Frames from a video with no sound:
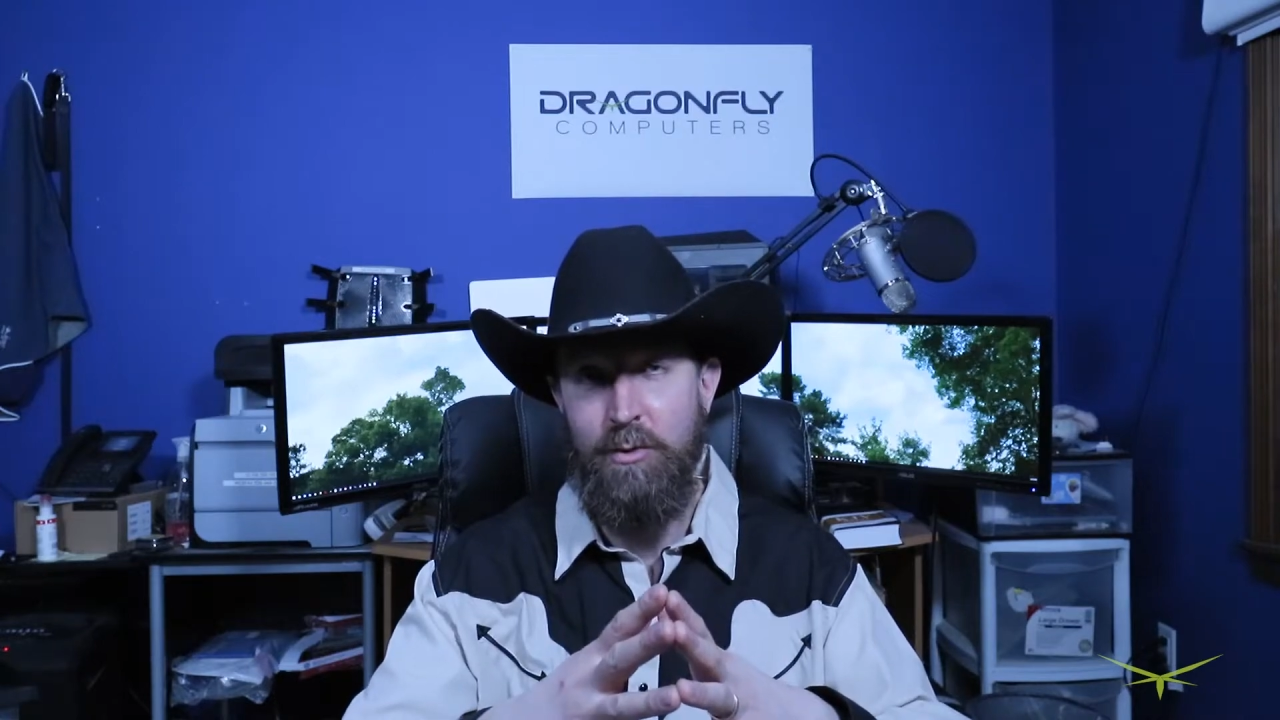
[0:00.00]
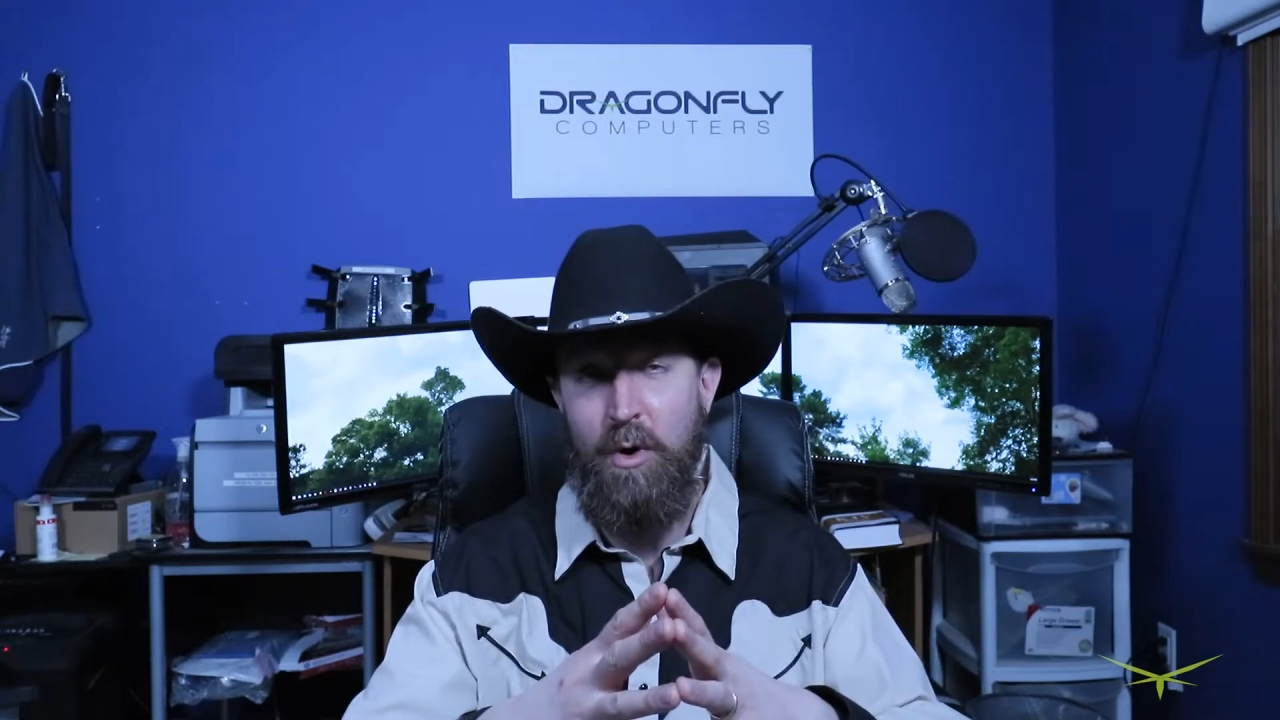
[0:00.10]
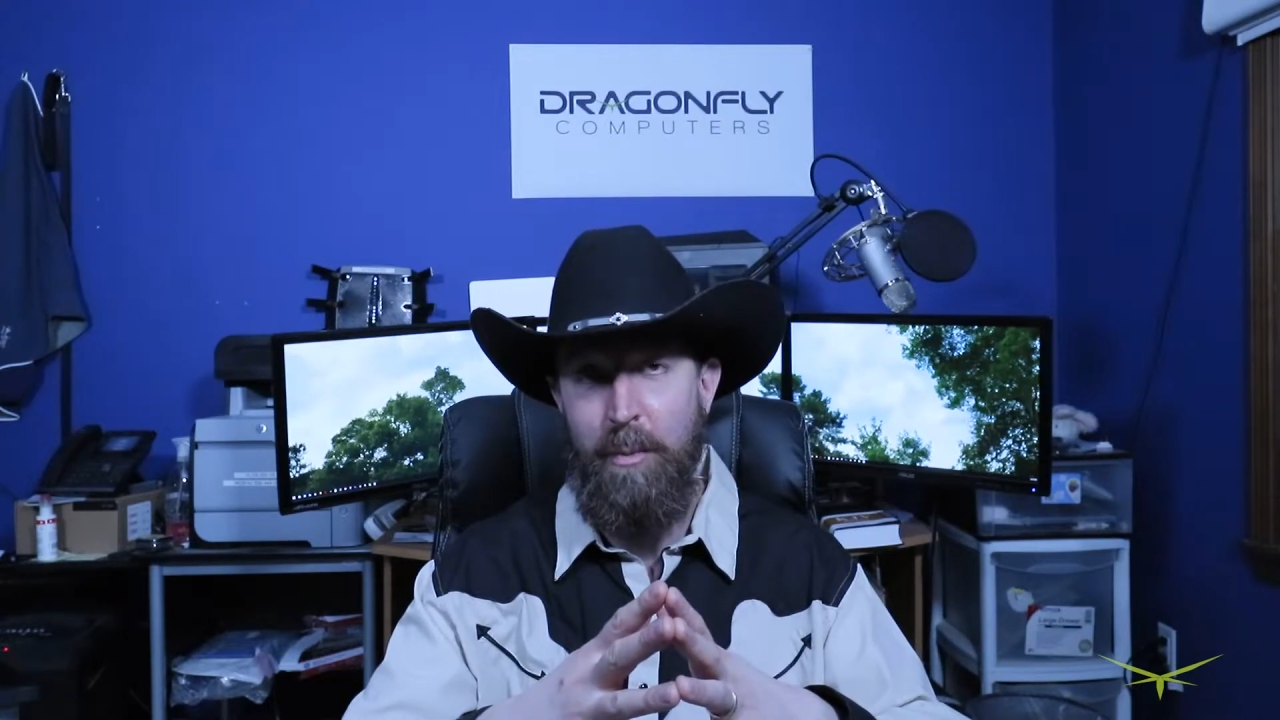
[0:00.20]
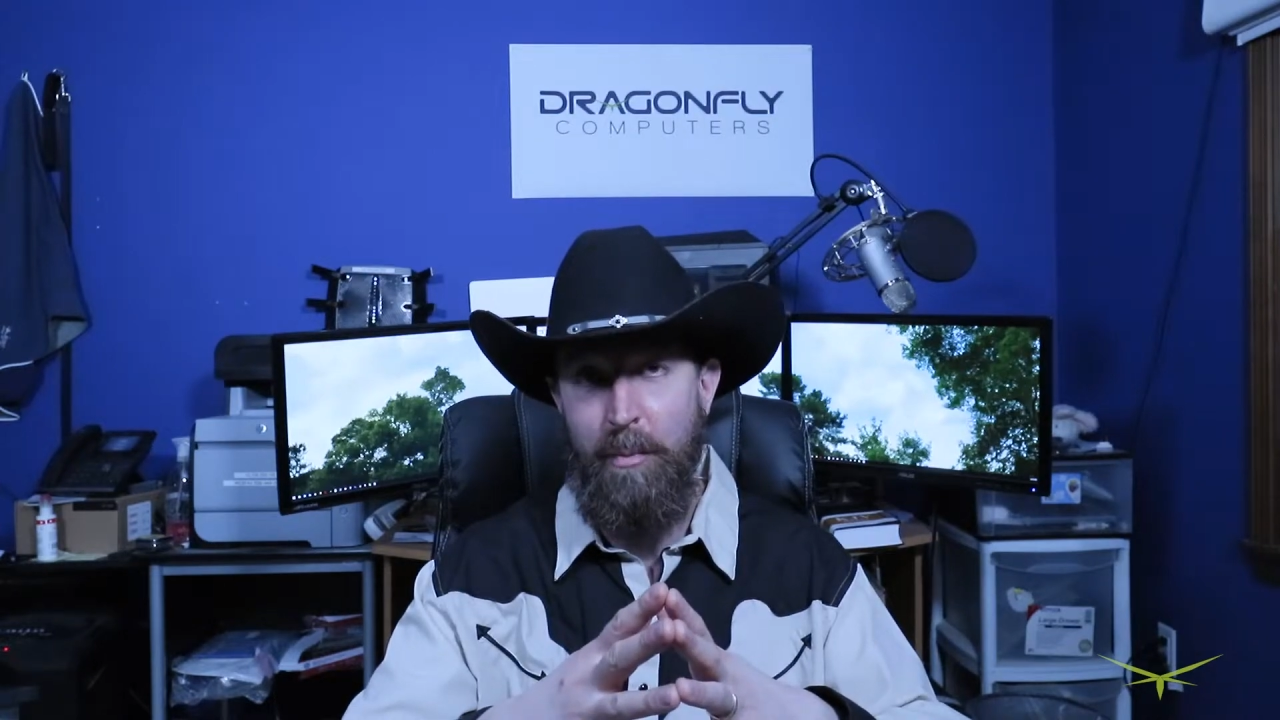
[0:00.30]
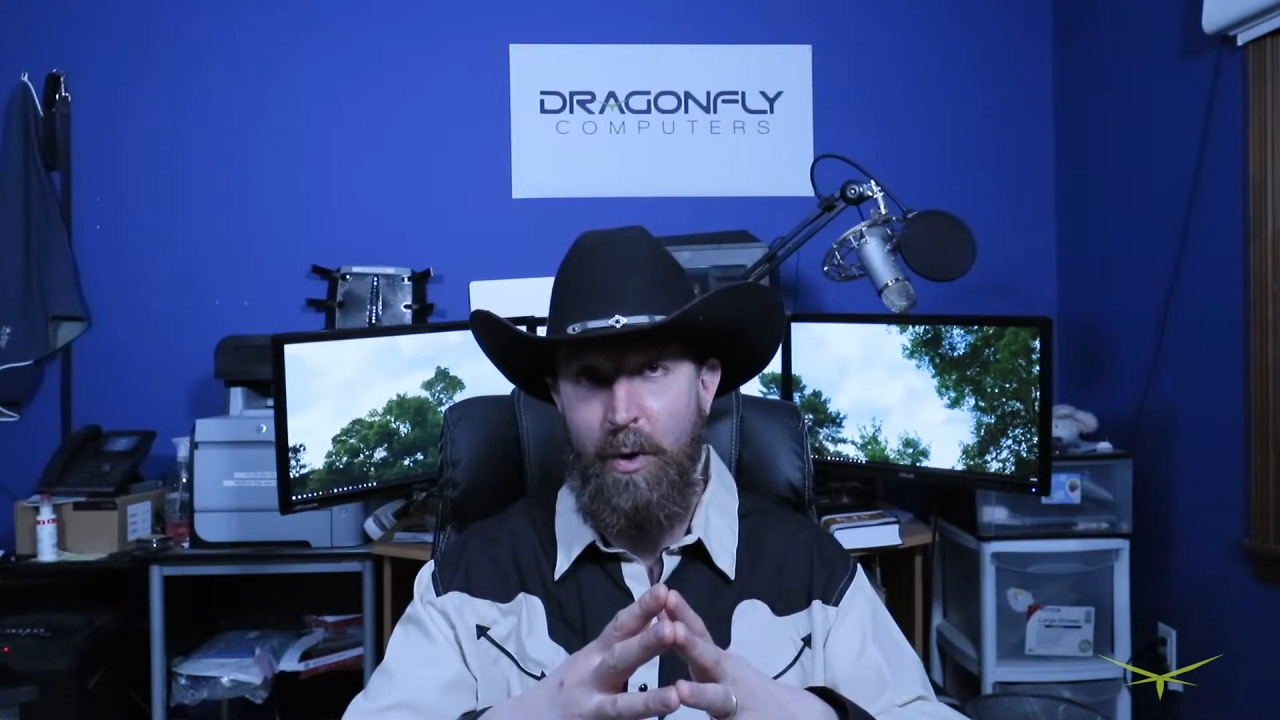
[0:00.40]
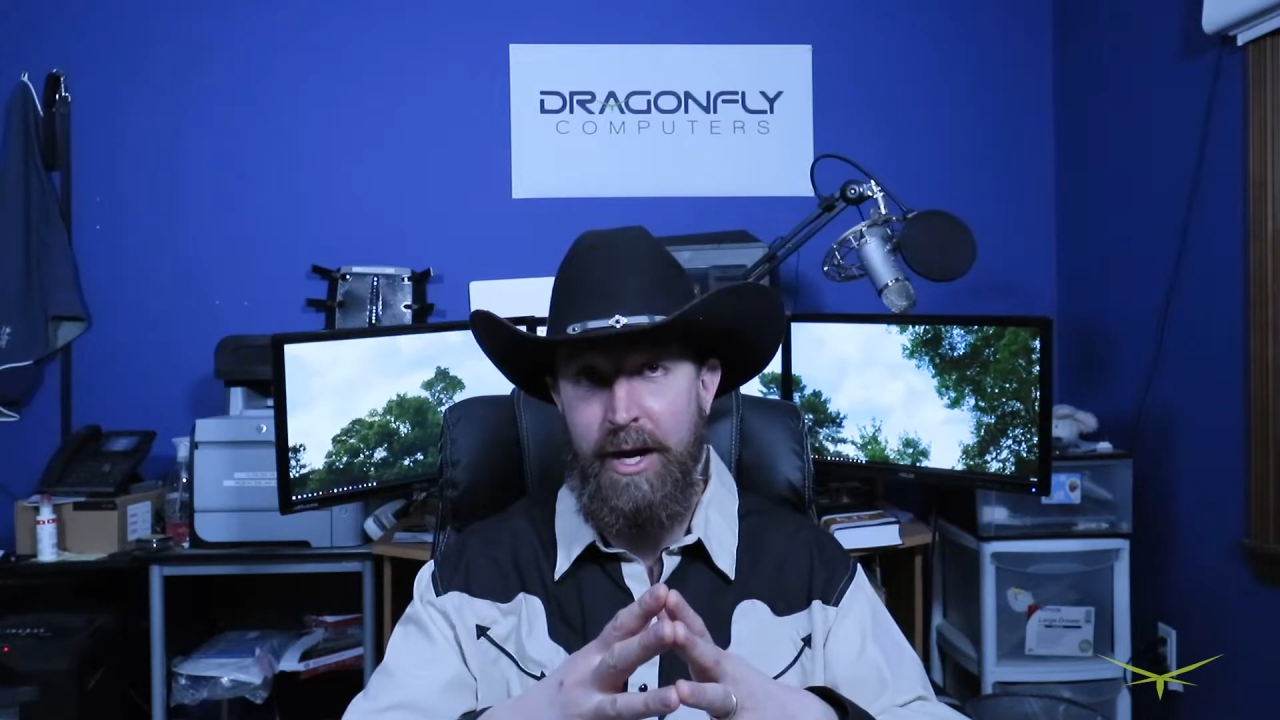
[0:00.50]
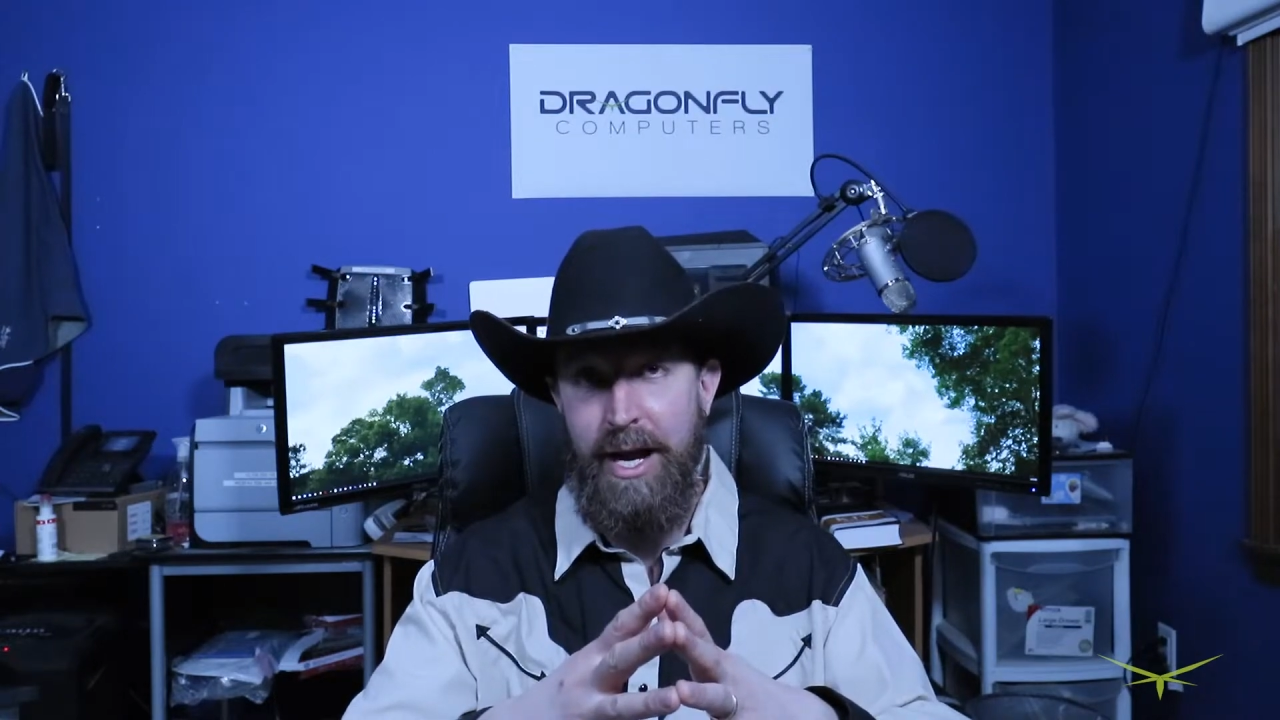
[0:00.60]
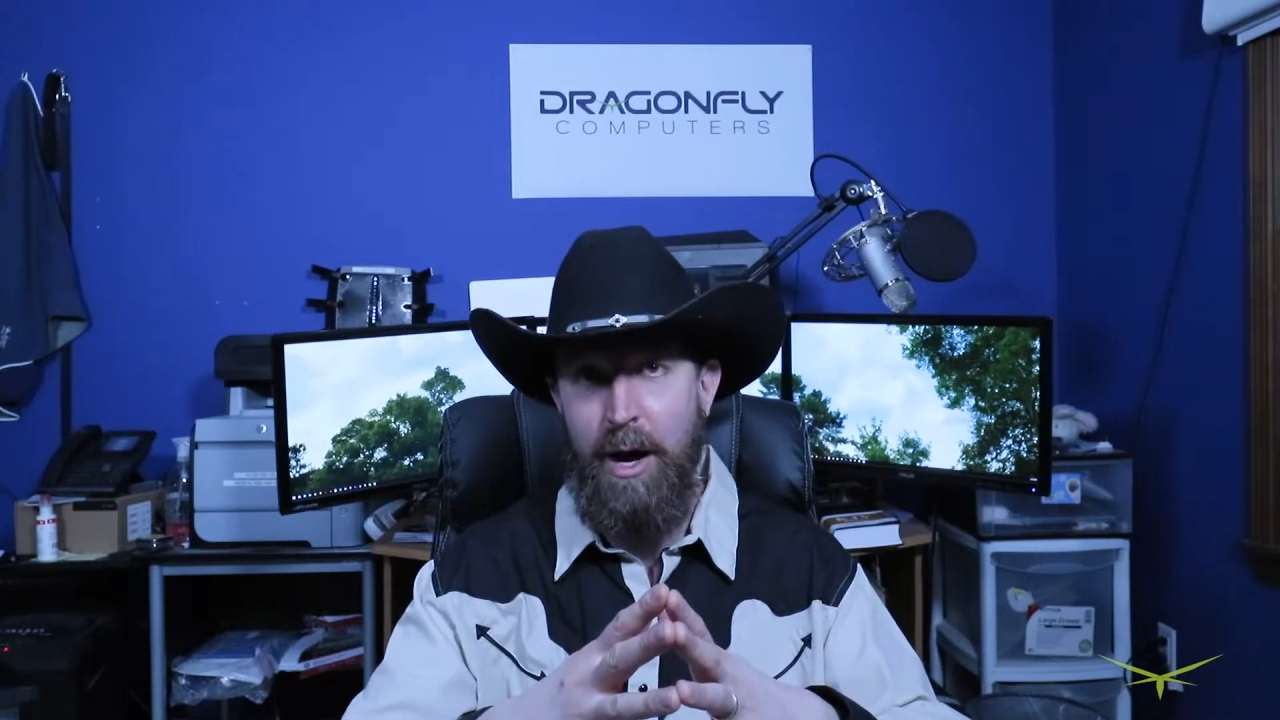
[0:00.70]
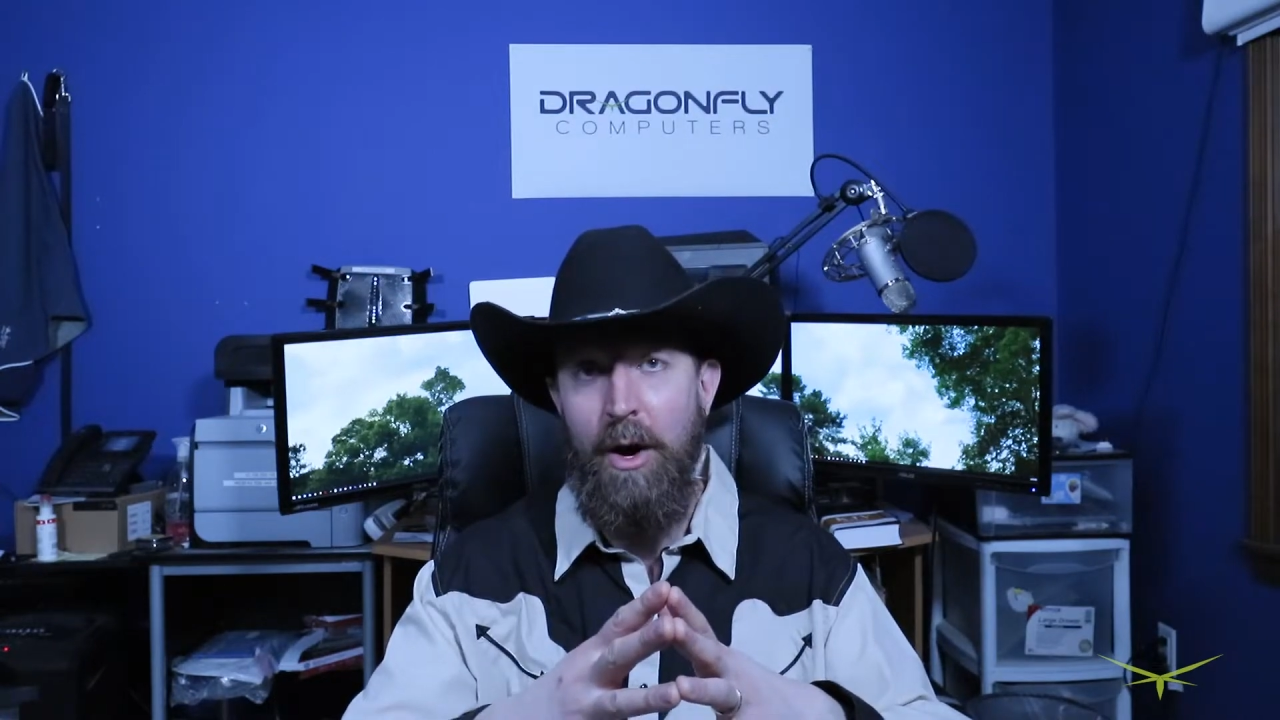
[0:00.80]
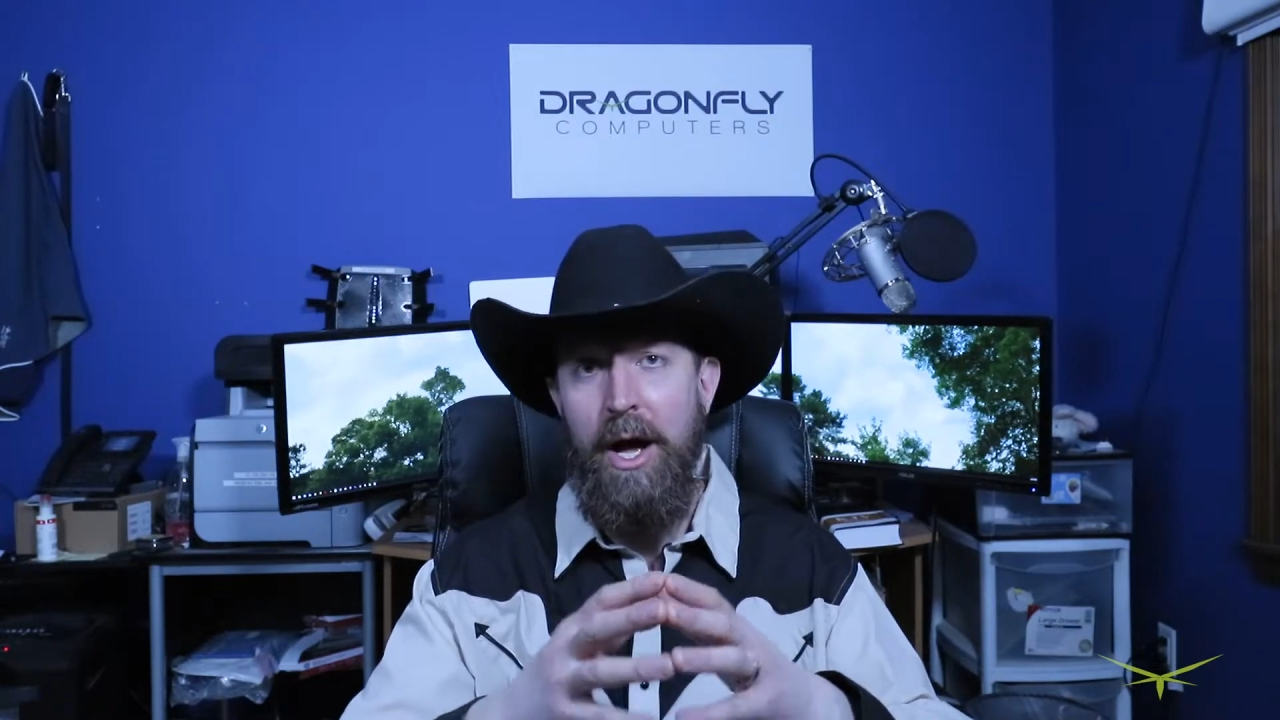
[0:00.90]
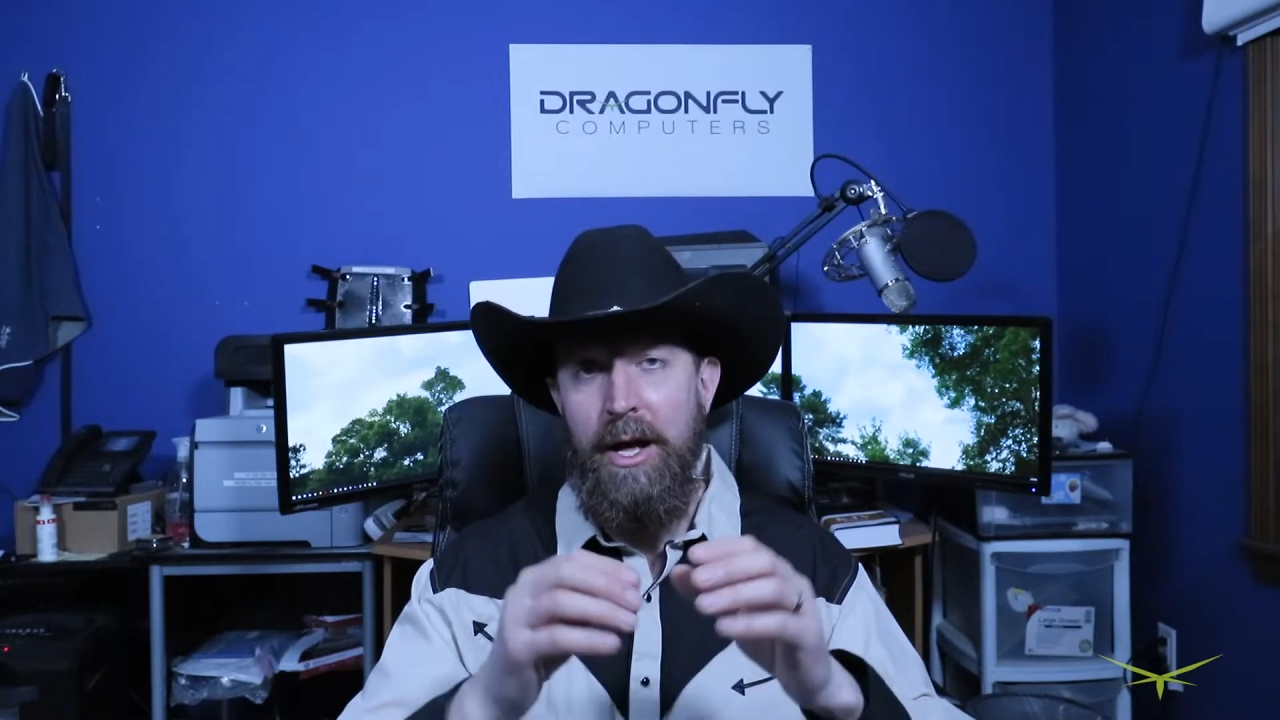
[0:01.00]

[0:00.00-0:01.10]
room up right now.